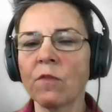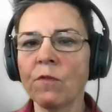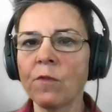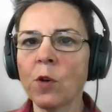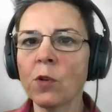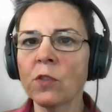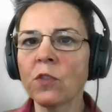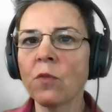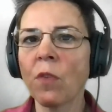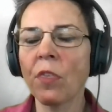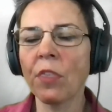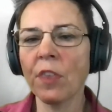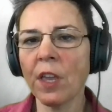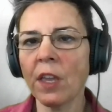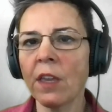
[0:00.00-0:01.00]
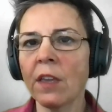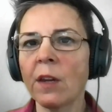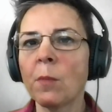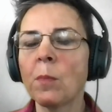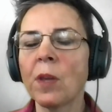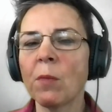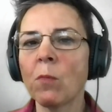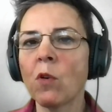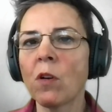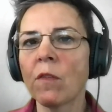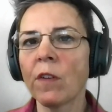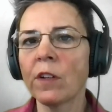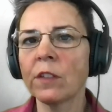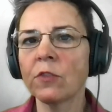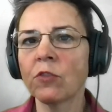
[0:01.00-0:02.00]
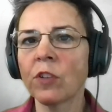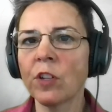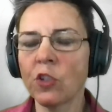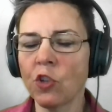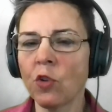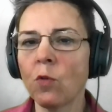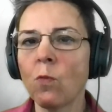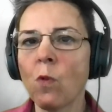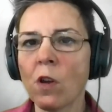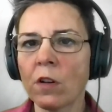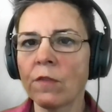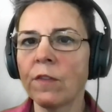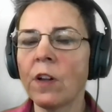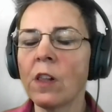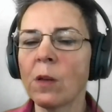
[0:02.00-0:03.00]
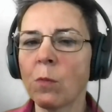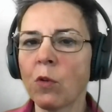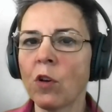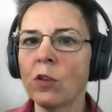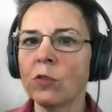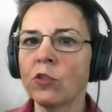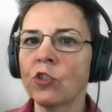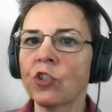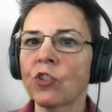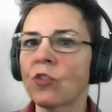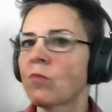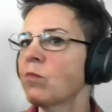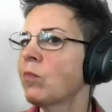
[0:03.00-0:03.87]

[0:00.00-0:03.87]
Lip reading: folks who think in a bit more of a traditional waterfall approach,